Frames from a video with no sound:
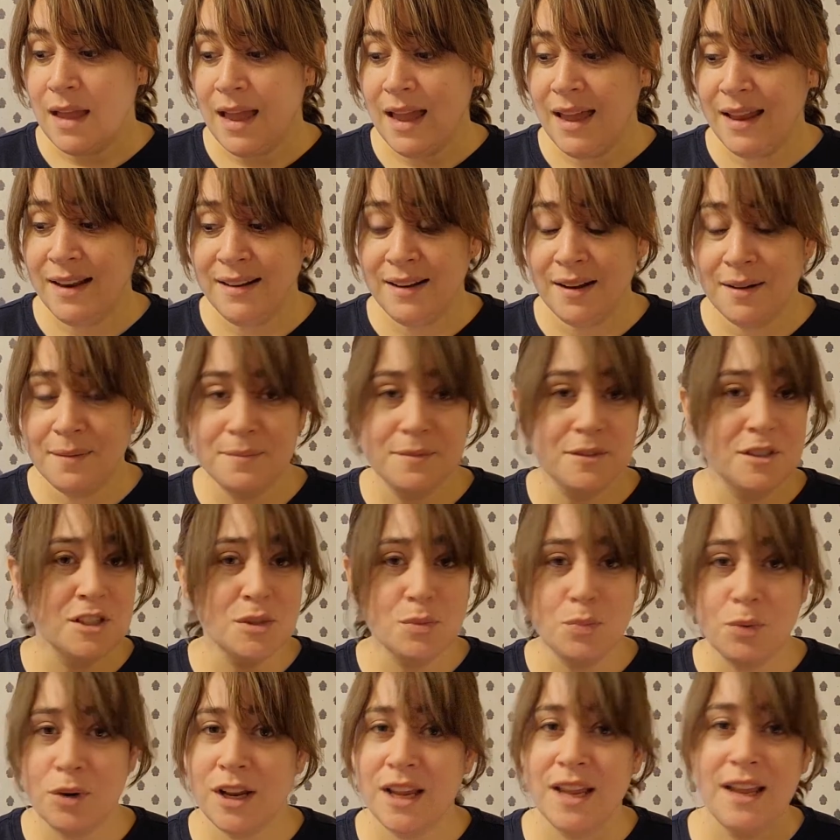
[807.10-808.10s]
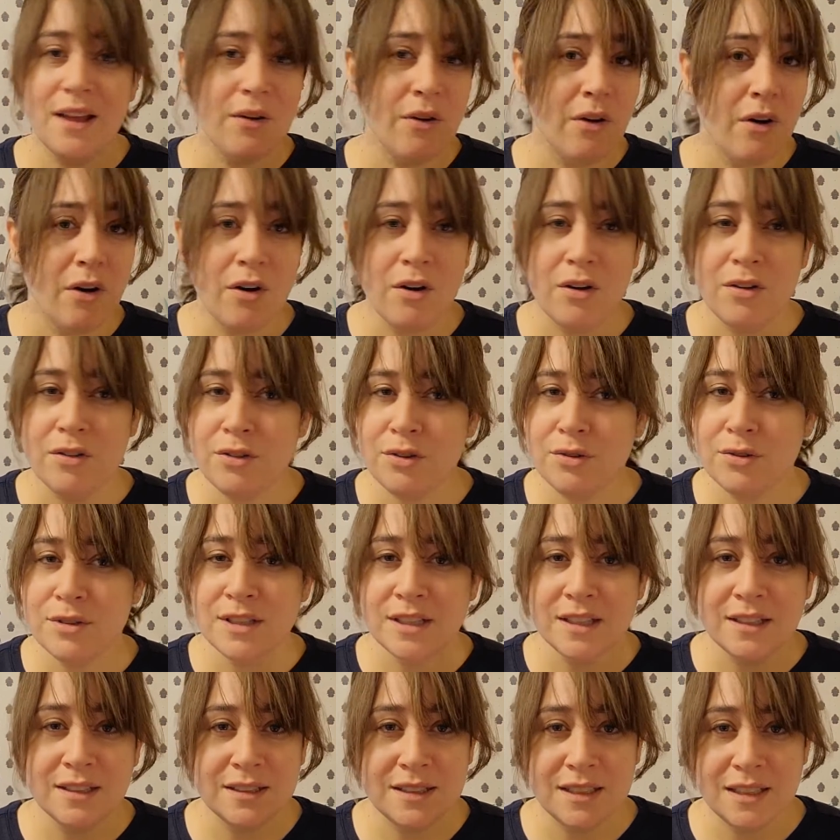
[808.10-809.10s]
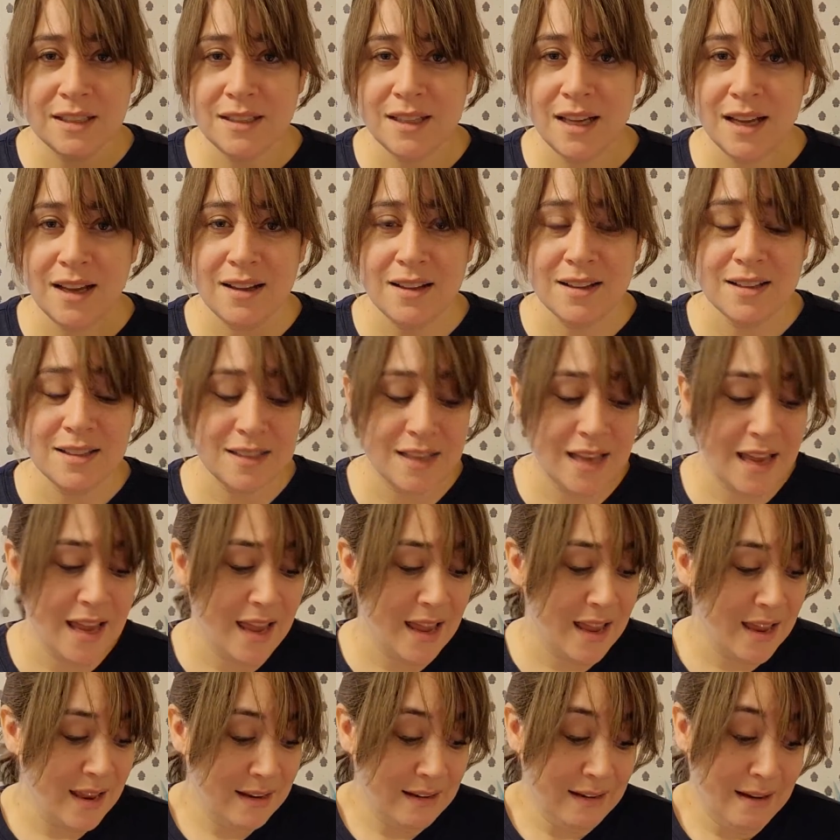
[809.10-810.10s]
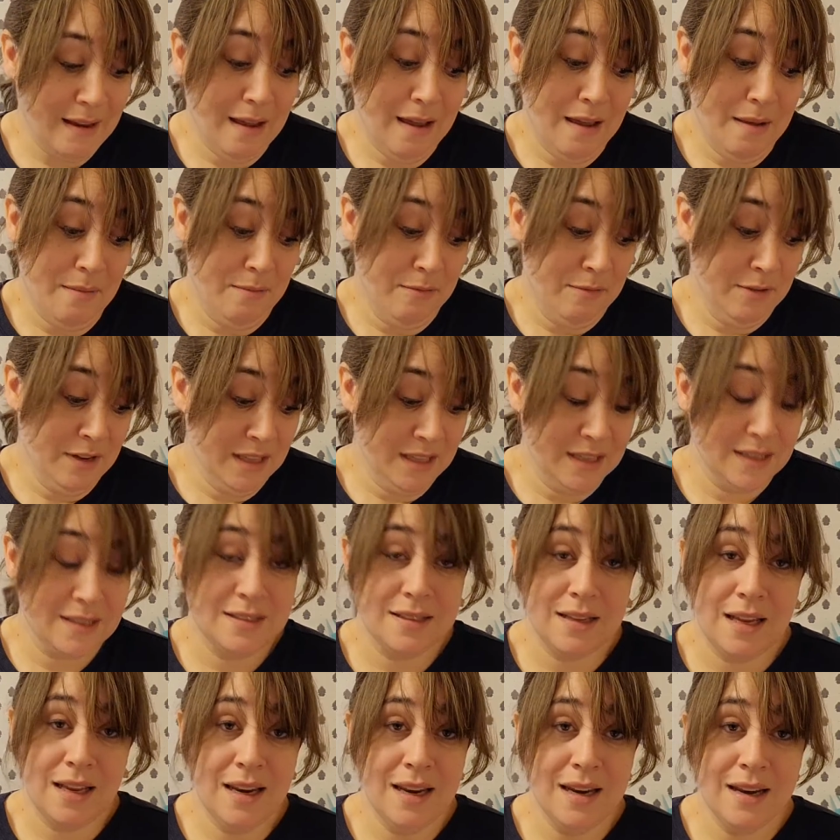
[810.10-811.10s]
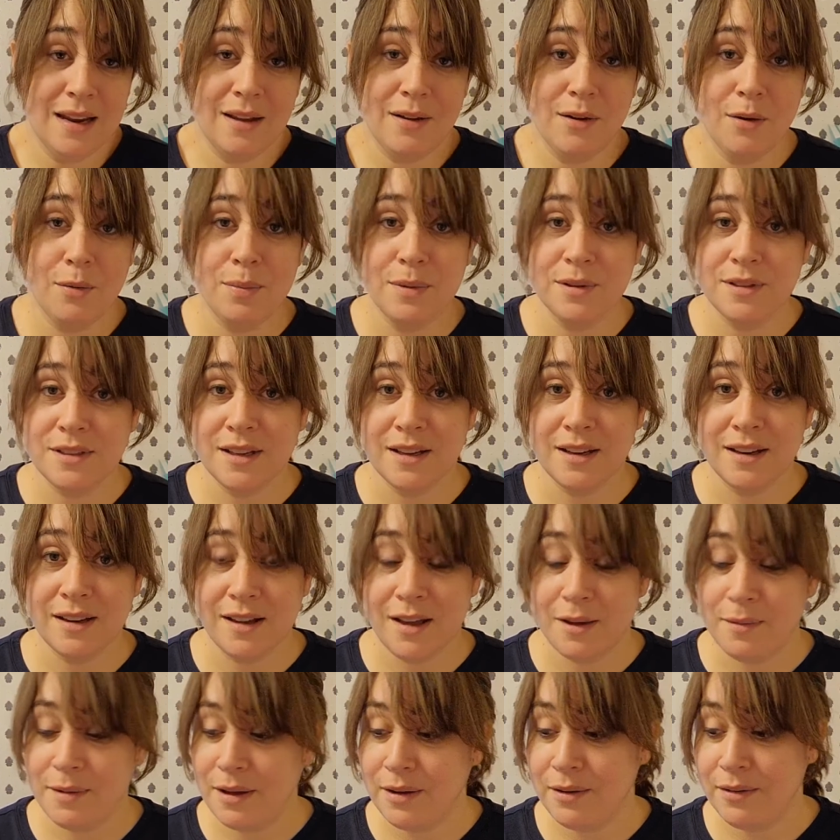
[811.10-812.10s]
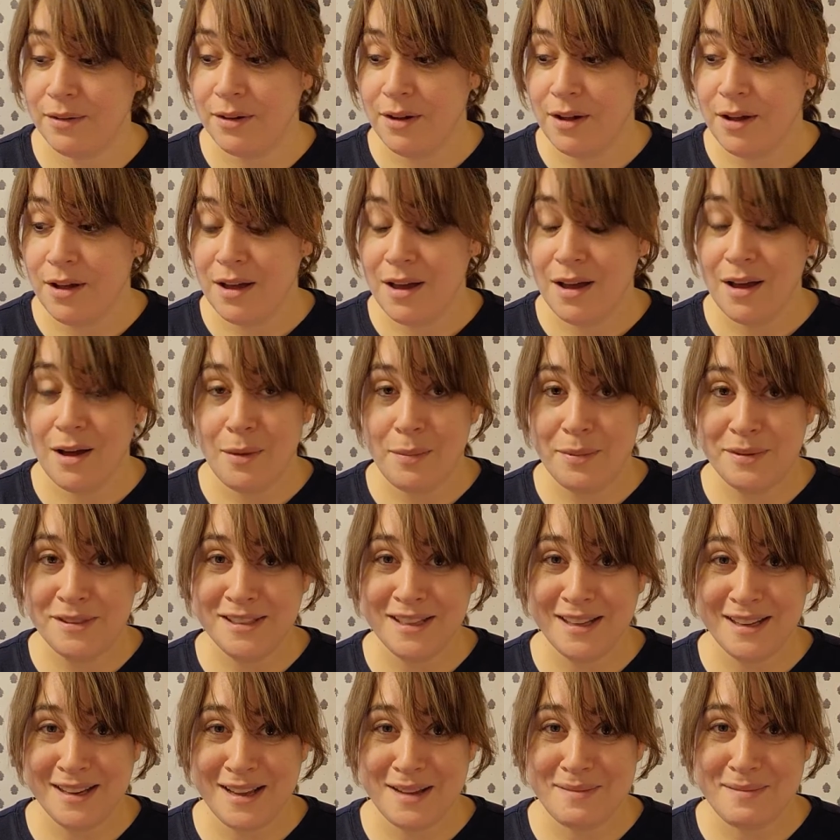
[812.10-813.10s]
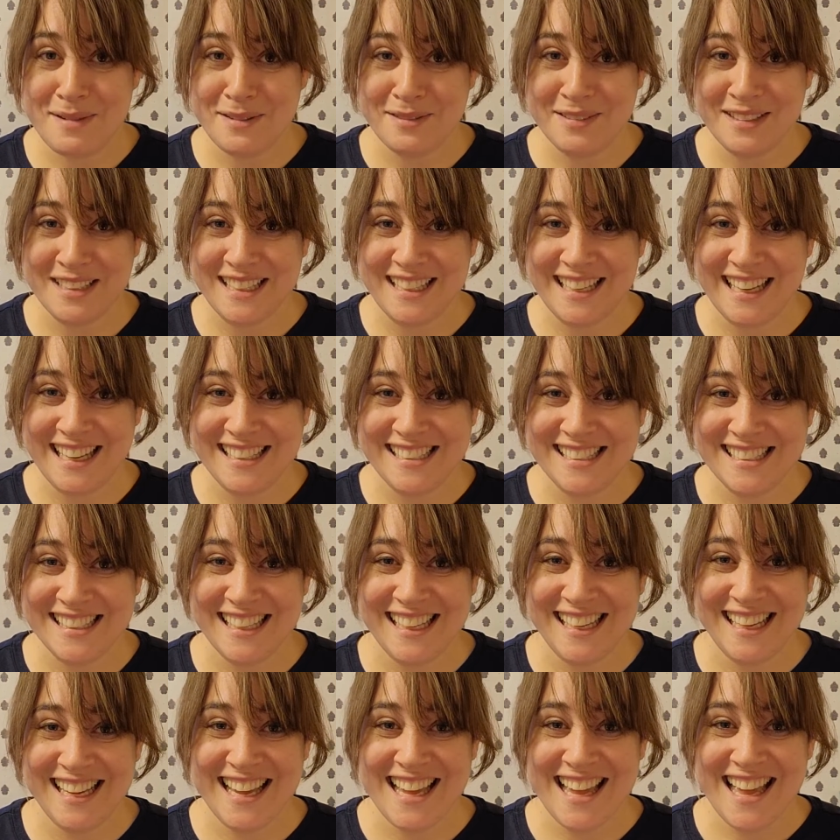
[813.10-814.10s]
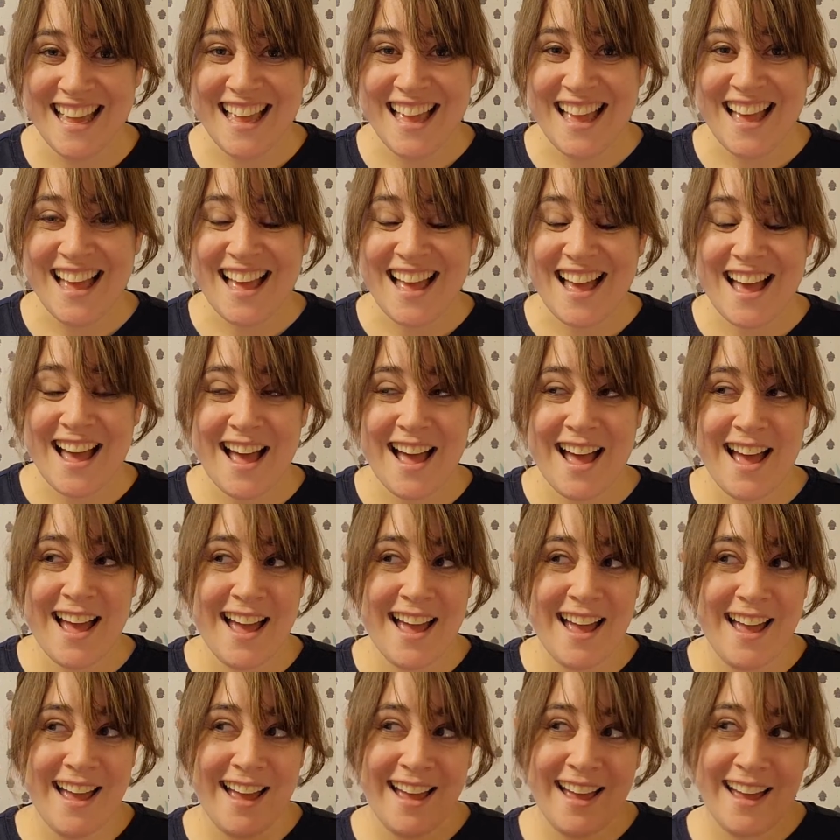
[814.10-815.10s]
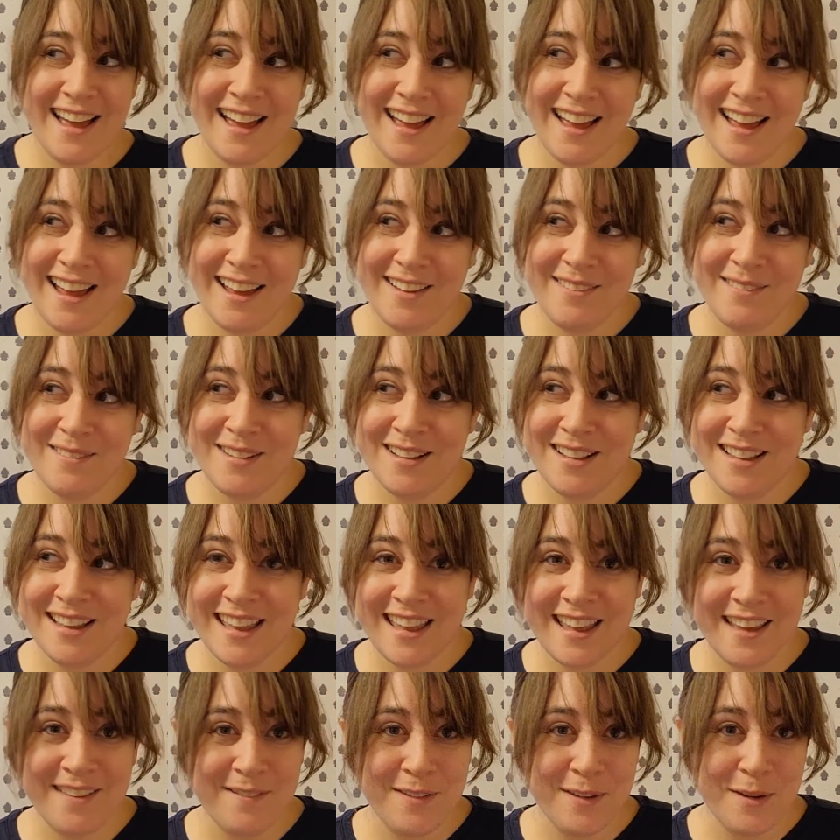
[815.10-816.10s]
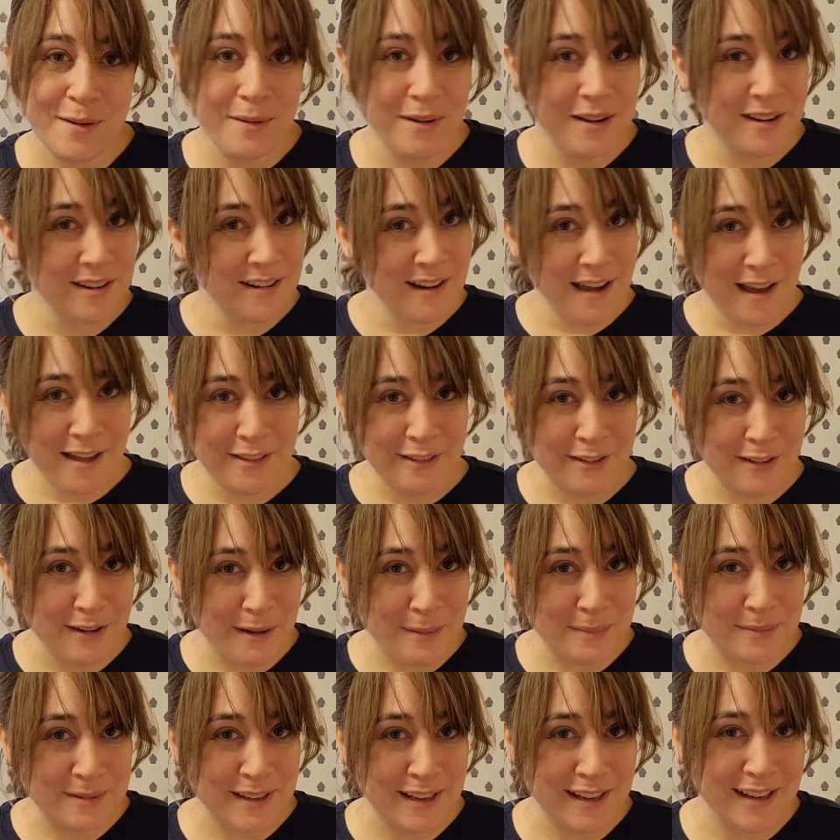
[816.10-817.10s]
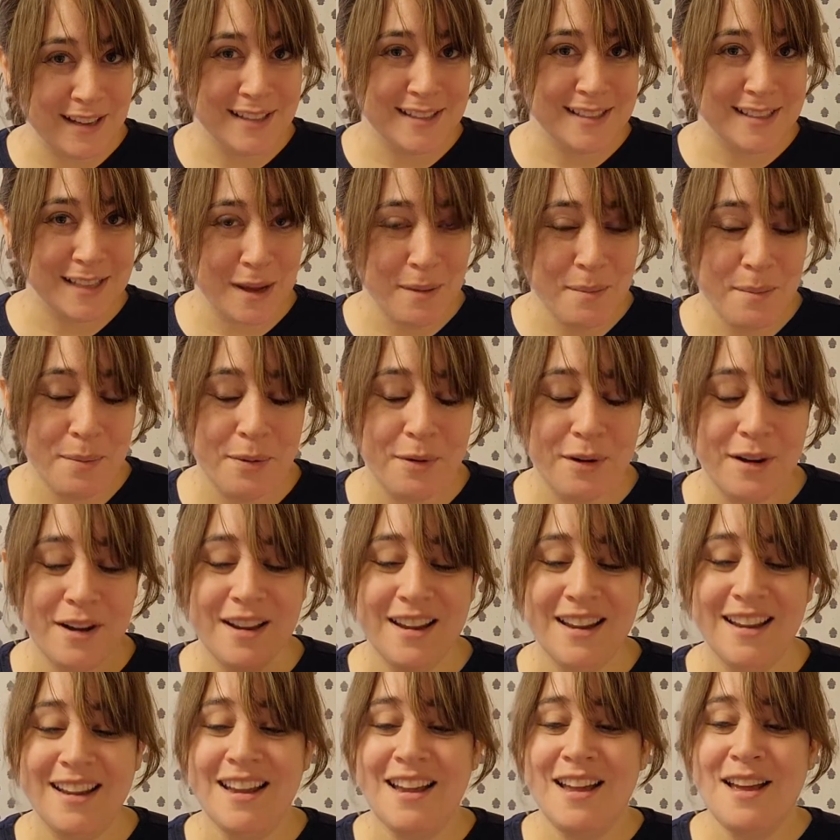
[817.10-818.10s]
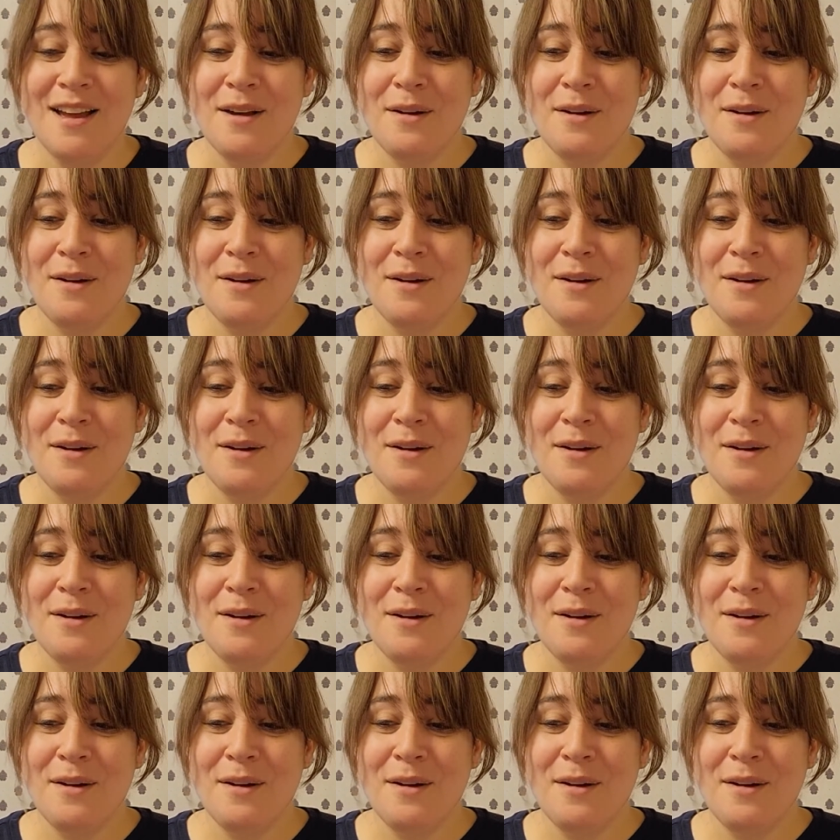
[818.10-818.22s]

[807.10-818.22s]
And just working out all those little details, and I'm really excited. I hope it's going to come out. Really nicely. I will give you another update at some point